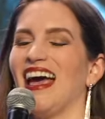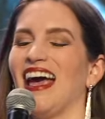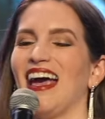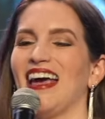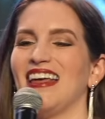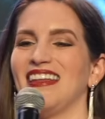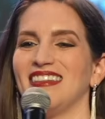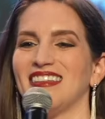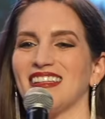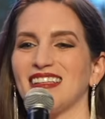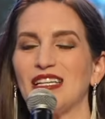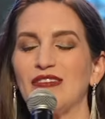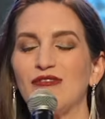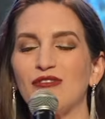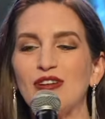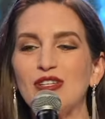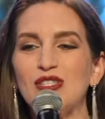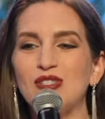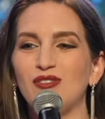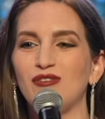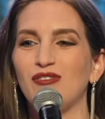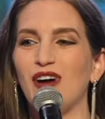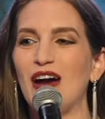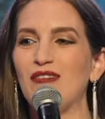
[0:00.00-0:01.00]
And
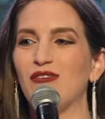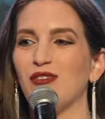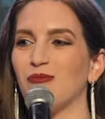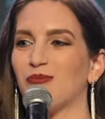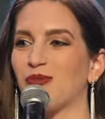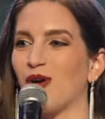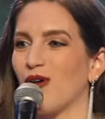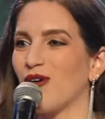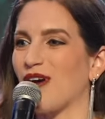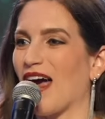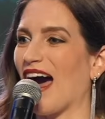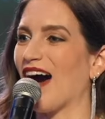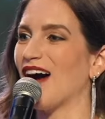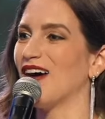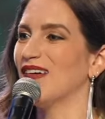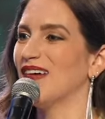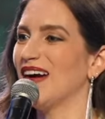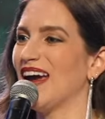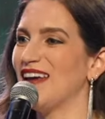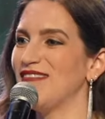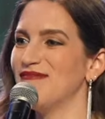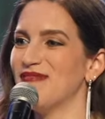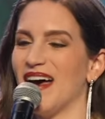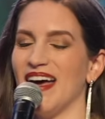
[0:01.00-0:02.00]
deliverance revival broke out.
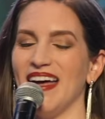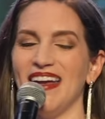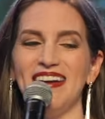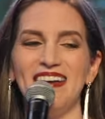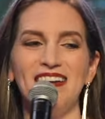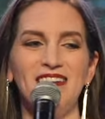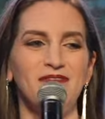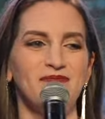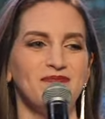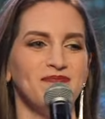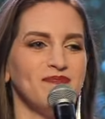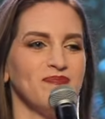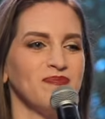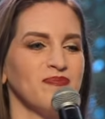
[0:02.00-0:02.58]
Amen?